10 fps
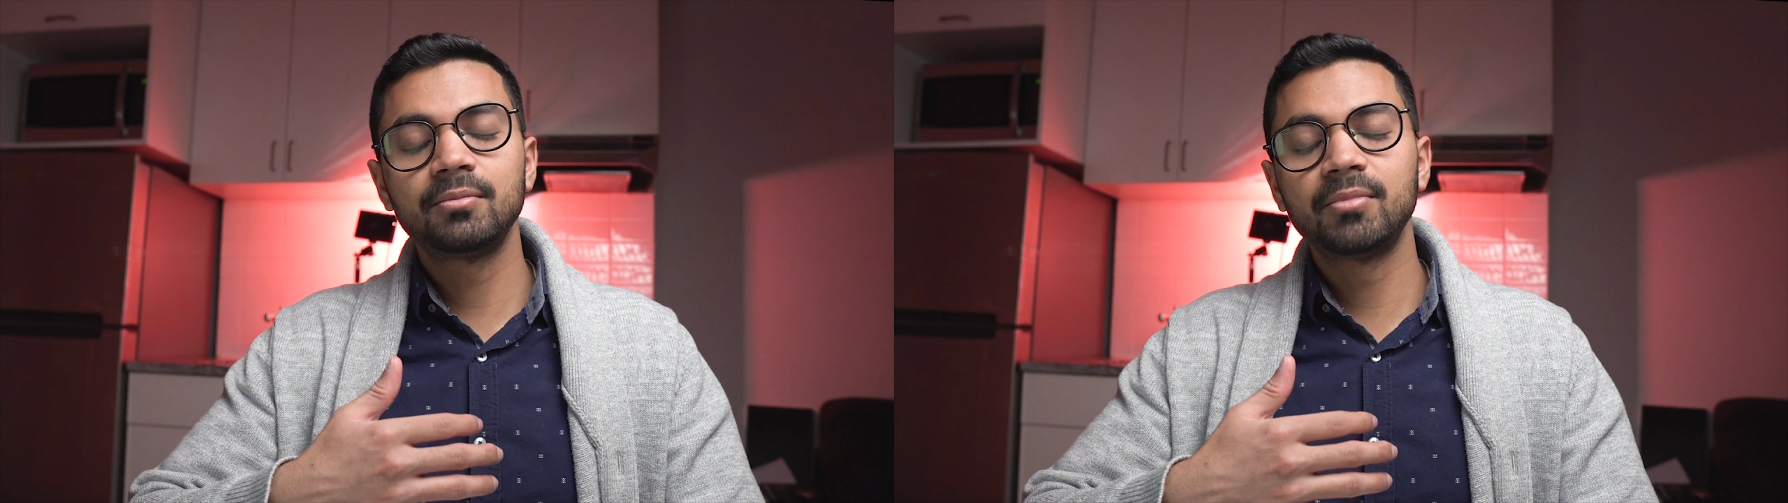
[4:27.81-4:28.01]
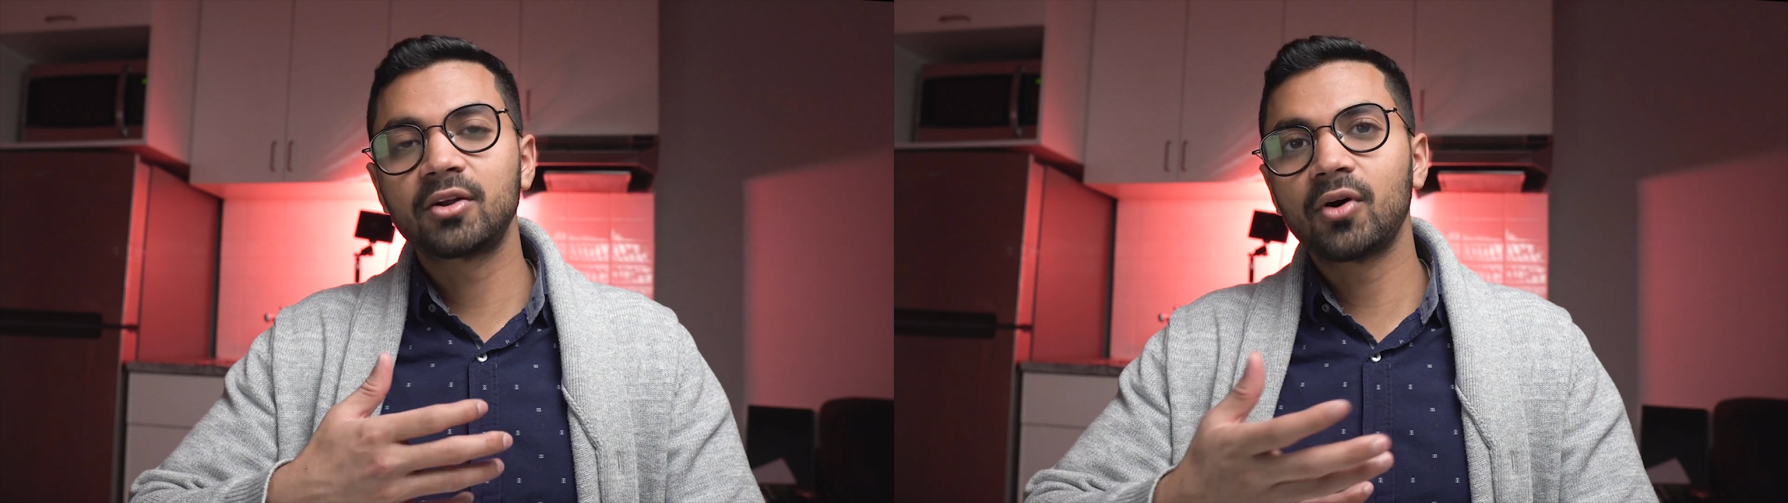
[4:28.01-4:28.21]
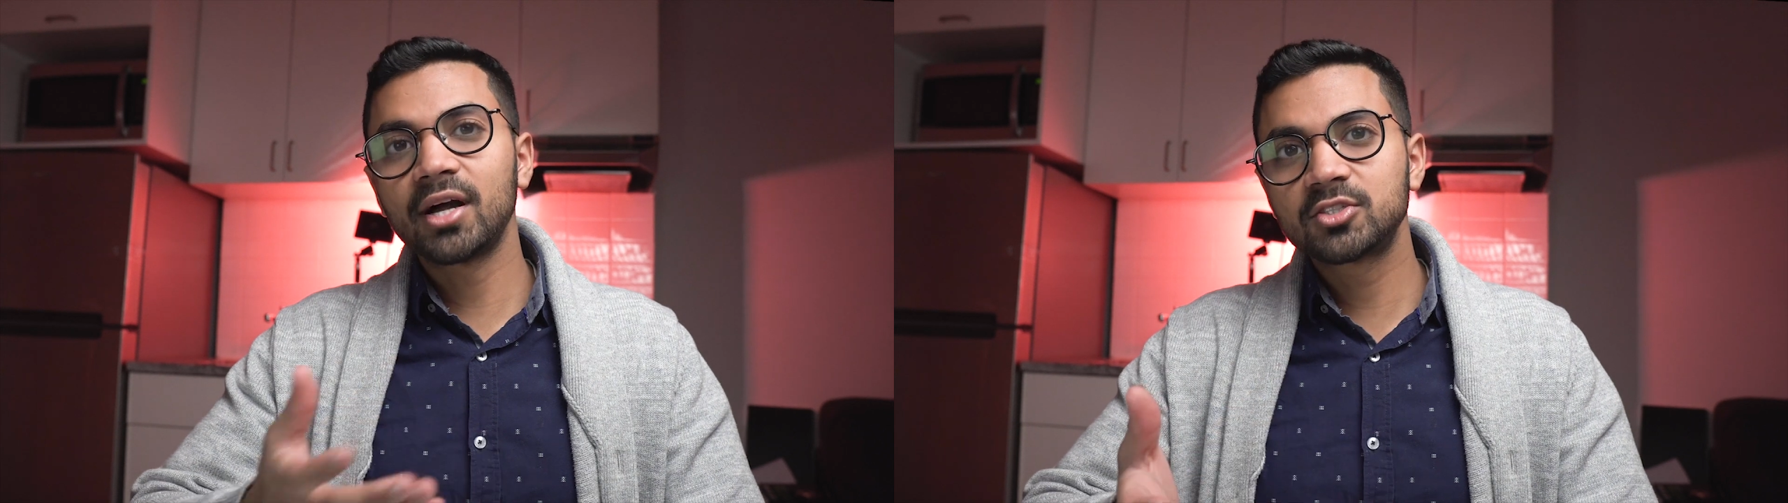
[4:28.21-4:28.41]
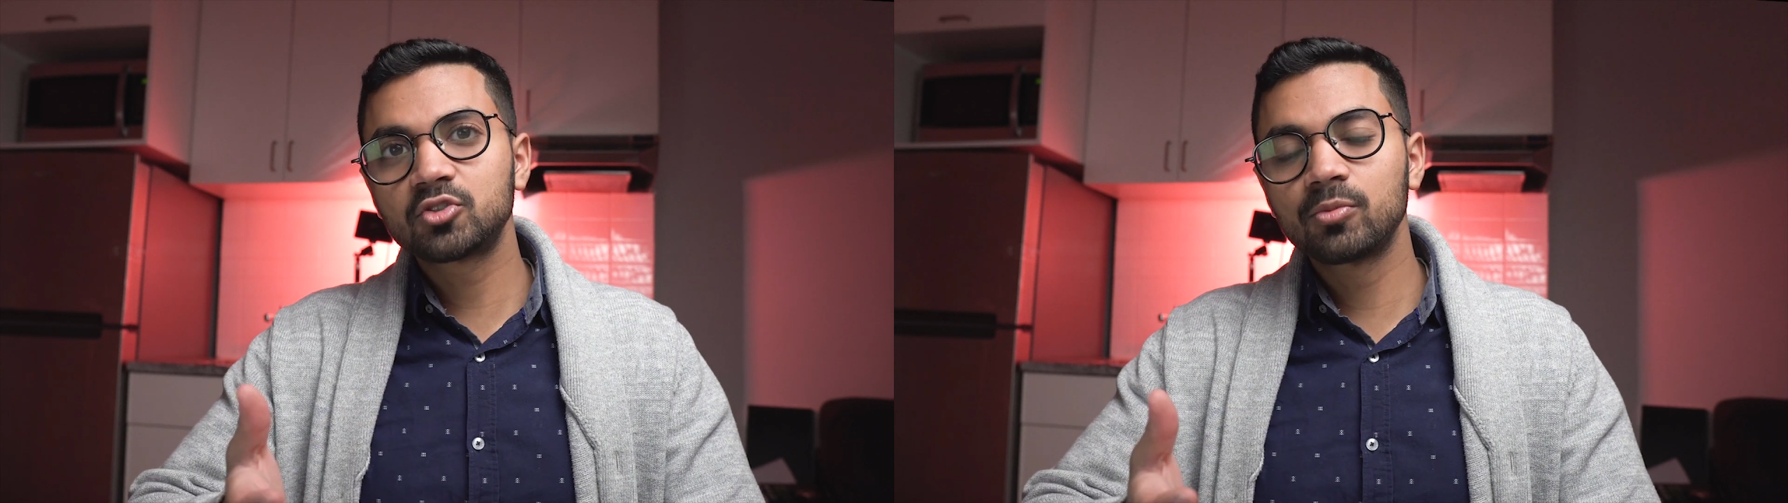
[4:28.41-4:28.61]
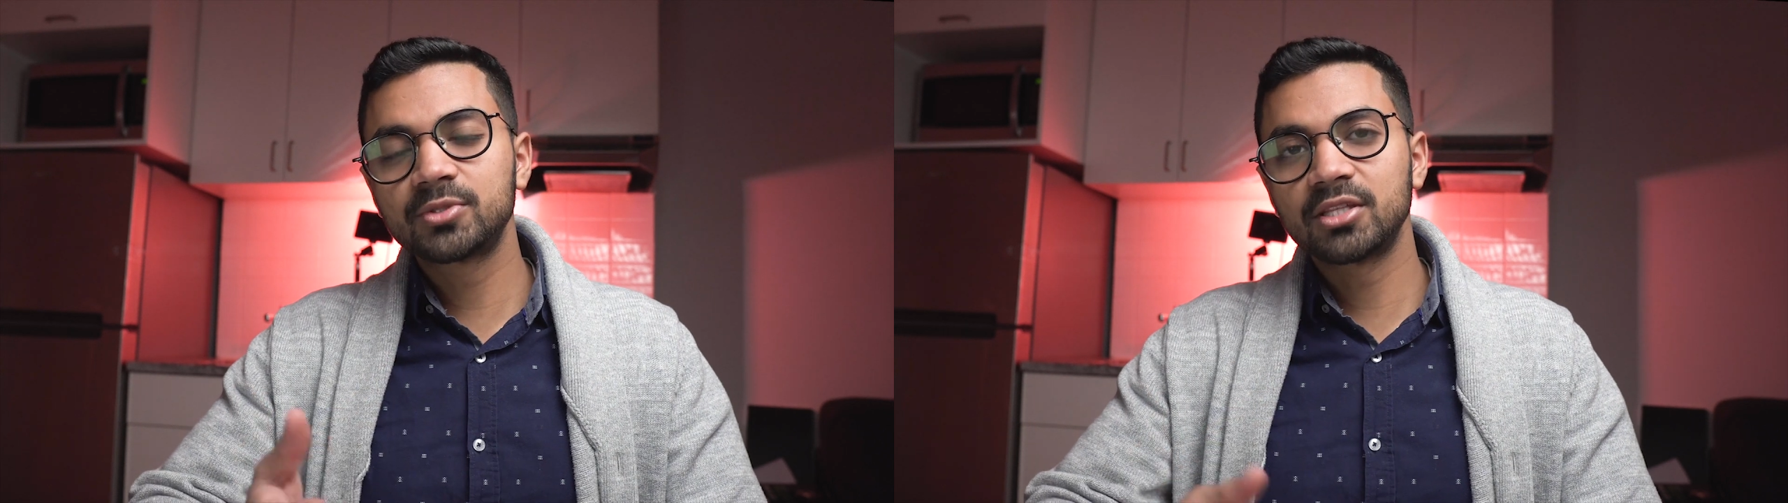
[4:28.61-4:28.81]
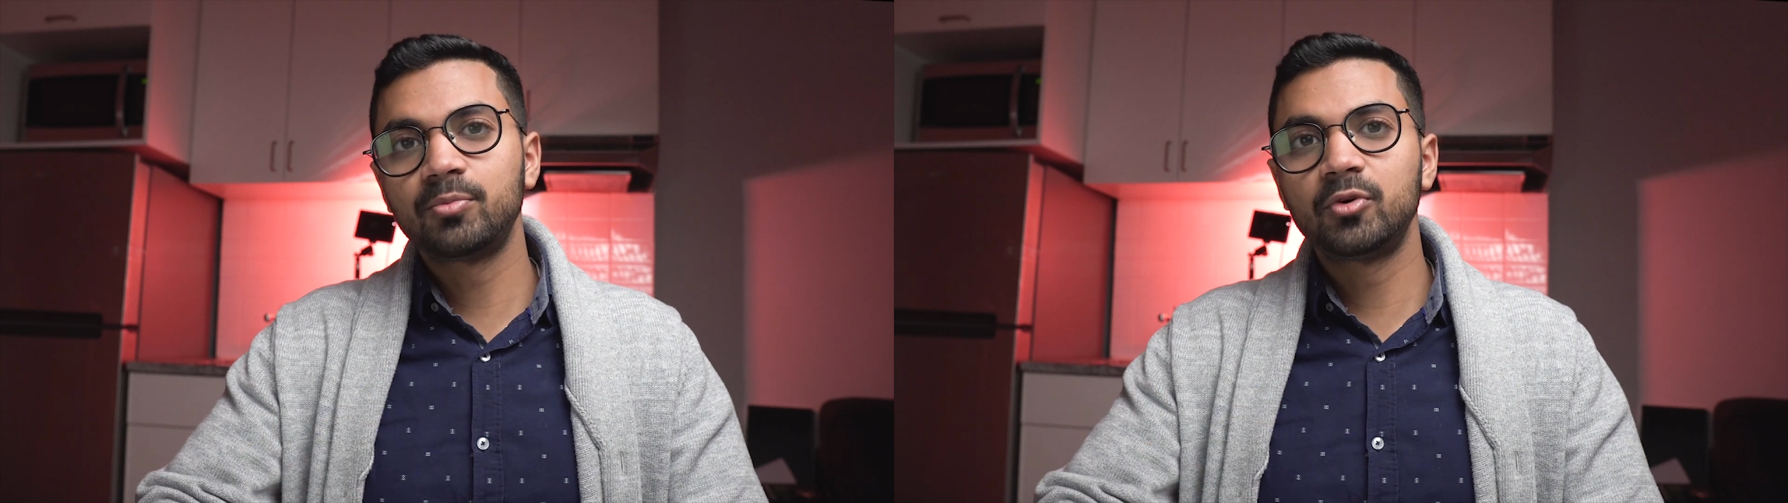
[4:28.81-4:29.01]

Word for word: medical isotopes that they